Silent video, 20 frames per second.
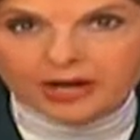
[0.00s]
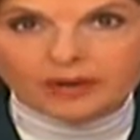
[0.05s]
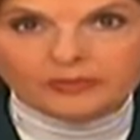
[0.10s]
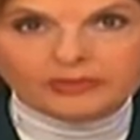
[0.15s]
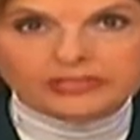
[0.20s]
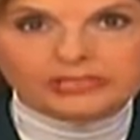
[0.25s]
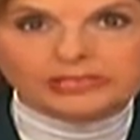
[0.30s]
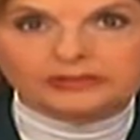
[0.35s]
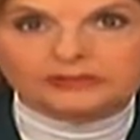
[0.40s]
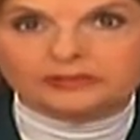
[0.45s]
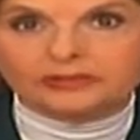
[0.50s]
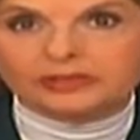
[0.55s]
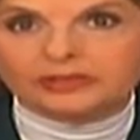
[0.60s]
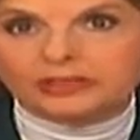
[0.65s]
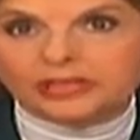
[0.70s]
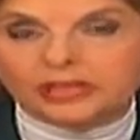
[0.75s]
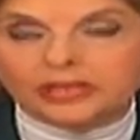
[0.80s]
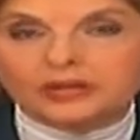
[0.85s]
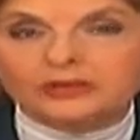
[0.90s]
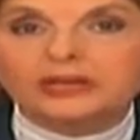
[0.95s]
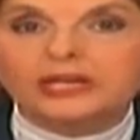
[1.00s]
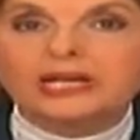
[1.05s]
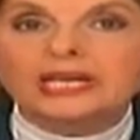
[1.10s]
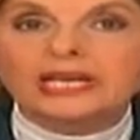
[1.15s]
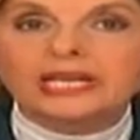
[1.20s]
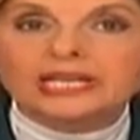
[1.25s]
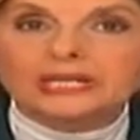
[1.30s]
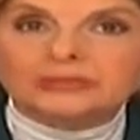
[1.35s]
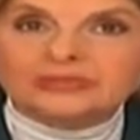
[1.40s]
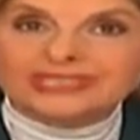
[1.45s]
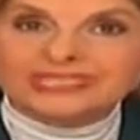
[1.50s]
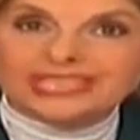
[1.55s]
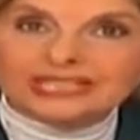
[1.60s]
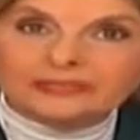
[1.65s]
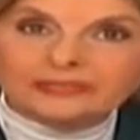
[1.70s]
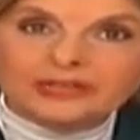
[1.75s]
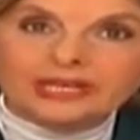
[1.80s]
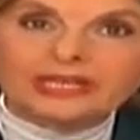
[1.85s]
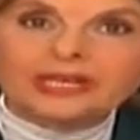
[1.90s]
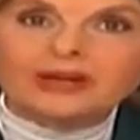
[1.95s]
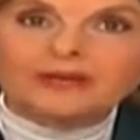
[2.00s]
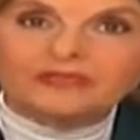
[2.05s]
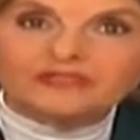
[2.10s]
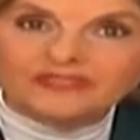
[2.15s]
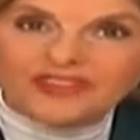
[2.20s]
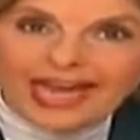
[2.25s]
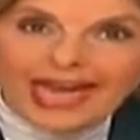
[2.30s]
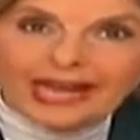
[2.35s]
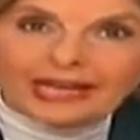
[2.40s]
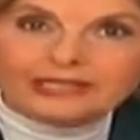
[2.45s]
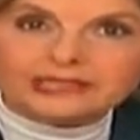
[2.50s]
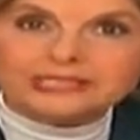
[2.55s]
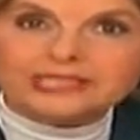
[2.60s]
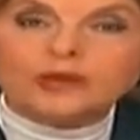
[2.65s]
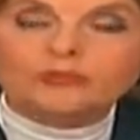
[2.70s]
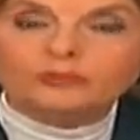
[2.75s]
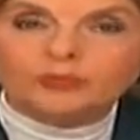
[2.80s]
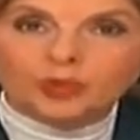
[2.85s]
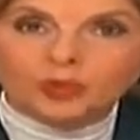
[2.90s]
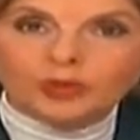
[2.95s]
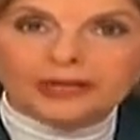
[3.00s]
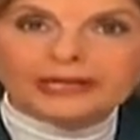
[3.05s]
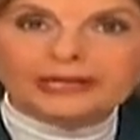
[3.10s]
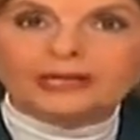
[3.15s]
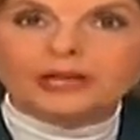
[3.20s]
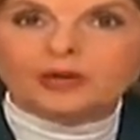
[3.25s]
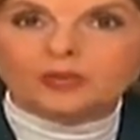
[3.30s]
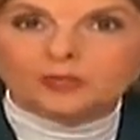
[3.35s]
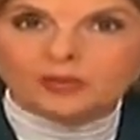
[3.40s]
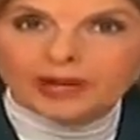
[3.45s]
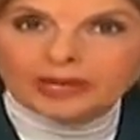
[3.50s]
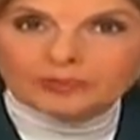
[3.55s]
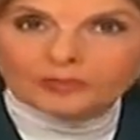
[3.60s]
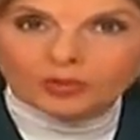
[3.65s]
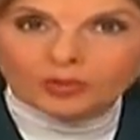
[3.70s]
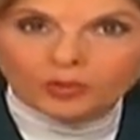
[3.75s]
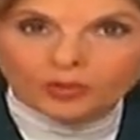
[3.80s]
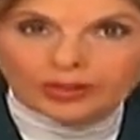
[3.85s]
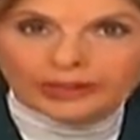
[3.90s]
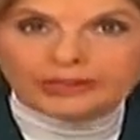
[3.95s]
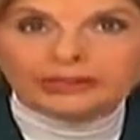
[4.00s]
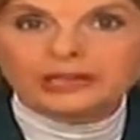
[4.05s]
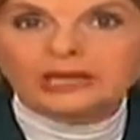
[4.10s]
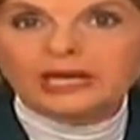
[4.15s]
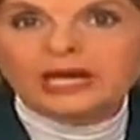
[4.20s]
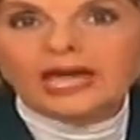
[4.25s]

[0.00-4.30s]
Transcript: I was never alone. He was giving facts point by point.